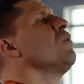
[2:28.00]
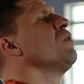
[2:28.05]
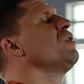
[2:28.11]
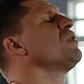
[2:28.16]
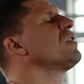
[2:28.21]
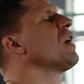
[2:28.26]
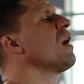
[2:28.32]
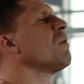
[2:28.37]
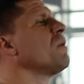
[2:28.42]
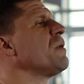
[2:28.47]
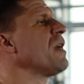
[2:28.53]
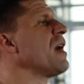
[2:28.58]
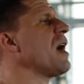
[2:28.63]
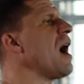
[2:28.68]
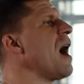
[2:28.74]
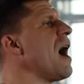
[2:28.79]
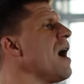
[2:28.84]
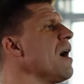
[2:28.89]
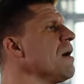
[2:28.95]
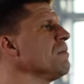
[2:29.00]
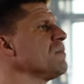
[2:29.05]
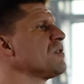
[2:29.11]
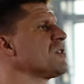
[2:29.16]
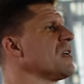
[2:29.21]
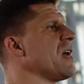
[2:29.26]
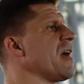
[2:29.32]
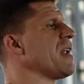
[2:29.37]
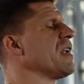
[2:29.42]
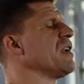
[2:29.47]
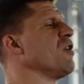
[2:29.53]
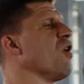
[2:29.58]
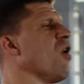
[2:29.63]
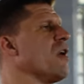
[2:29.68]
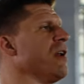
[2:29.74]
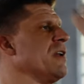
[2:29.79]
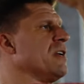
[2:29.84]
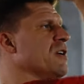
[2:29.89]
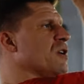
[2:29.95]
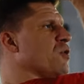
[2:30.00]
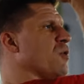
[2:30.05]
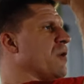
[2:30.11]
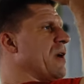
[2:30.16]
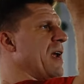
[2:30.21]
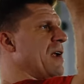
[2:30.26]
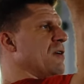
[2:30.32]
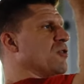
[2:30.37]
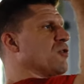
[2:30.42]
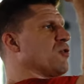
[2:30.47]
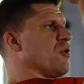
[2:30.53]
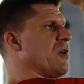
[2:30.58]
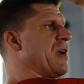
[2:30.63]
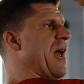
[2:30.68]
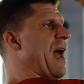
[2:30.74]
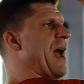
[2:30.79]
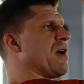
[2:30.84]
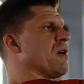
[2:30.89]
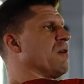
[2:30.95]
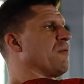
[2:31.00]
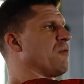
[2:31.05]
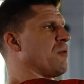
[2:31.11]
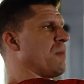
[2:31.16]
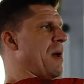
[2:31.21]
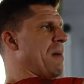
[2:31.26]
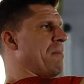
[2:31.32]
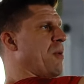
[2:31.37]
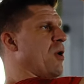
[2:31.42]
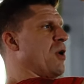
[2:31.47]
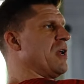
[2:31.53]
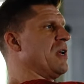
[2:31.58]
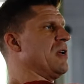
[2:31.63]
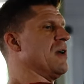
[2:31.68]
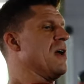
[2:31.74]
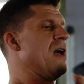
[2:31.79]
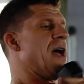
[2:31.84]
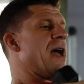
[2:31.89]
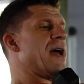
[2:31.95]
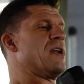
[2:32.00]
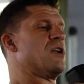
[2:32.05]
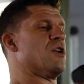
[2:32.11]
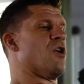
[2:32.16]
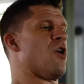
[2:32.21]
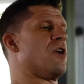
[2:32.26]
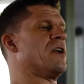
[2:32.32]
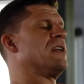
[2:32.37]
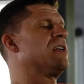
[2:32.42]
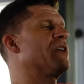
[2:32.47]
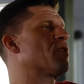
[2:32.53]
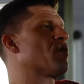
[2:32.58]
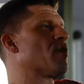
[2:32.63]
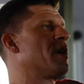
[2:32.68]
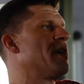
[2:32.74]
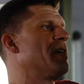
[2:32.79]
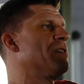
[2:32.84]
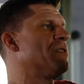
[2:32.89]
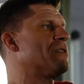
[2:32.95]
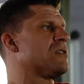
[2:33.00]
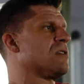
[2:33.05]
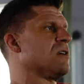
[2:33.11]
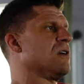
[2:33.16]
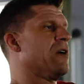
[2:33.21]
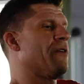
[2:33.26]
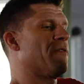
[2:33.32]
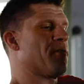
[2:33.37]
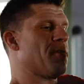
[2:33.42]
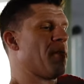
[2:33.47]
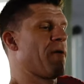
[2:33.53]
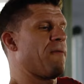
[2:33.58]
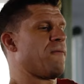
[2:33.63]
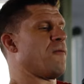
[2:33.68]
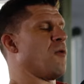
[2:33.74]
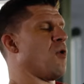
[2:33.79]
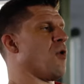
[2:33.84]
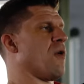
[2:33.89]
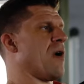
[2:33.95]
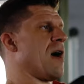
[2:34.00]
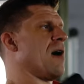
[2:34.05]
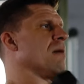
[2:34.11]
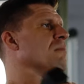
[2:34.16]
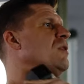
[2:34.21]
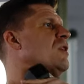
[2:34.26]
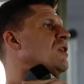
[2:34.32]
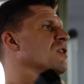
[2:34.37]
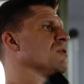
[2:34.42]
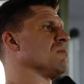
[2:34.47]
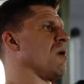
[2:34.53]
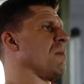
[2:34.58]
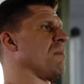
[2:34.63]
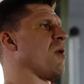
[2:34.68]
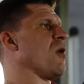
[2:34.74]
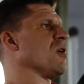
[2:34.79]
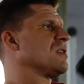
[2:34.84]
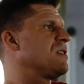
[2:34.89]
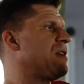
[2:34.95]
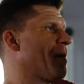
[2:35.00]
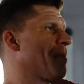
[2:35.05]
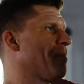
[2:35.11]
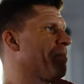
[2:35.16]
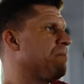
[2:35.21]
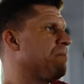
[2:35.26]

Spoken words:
We start with our arms at a 90-degree angle from our body and 90 degrees from my forearm to my bicep.